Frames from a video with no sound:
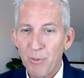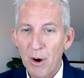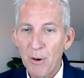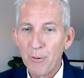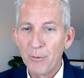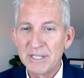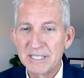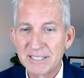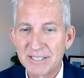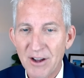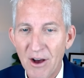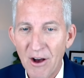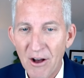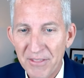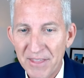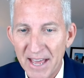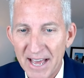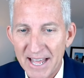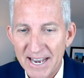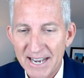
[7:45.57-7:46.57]
what we
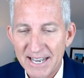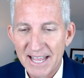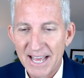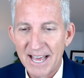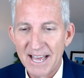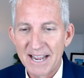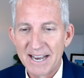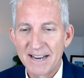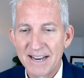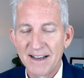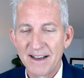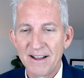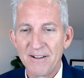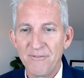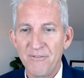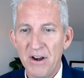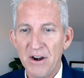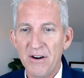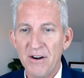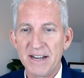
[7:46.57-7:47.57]
saw that
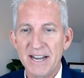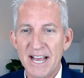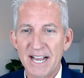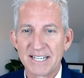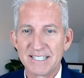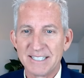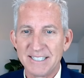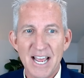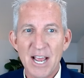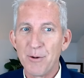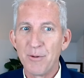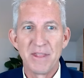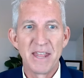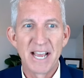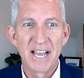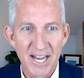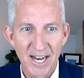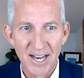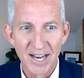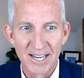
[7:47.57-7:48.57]
very next day when
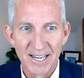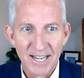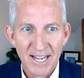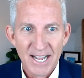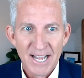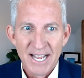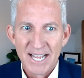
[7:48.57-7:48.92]
they cut